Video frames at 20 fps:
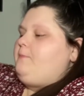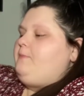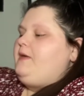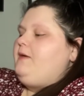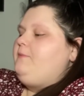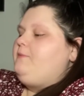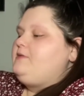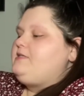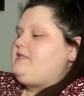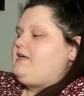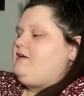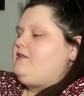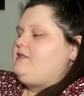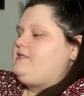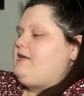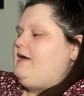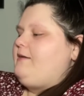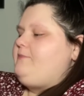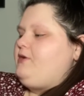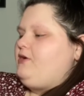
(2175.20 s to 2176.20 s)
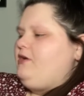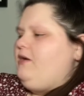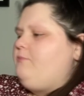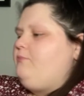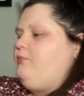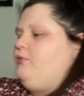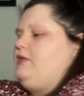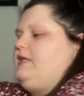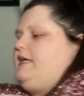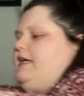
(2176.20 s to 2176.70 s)
people say all the time, you're
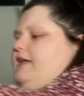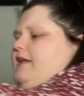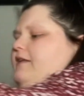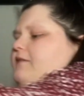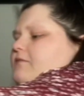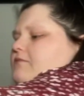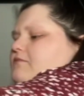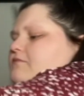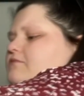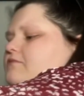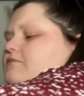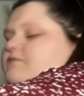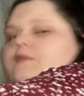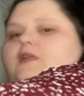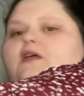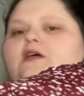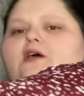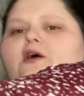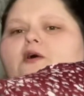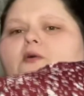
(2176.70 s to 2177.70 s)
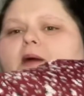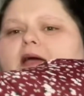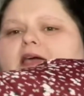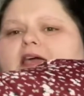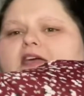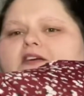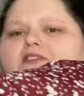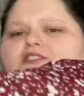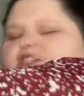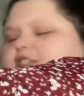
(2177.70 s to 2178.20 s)
not bullied. Why
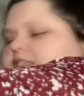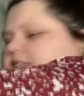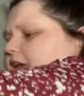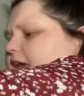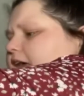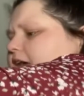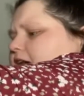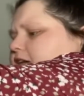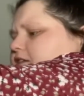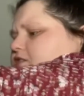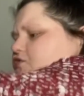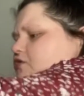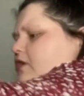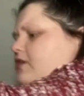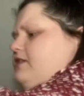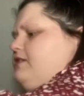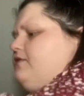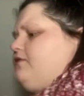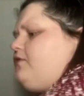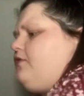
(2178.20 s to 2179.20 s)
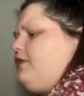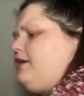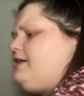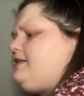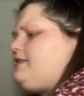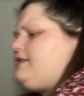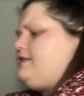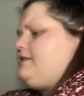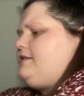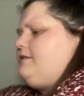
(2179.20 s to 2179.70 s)
can't you just take constructive
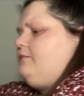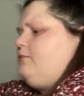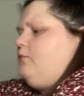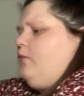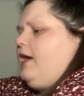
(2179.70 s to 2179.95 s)
criticism?